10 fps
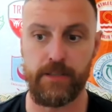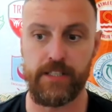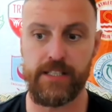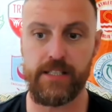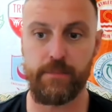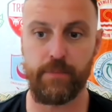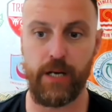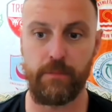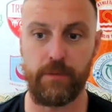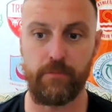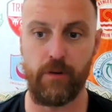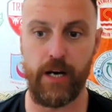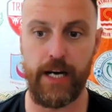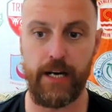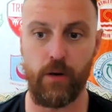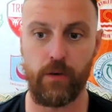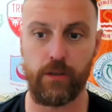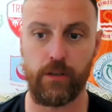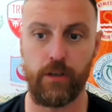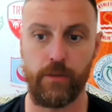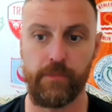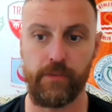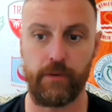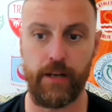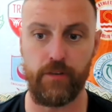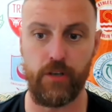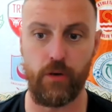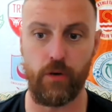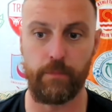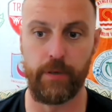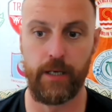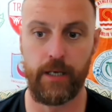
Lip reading: this is the problem where other clubs around Europe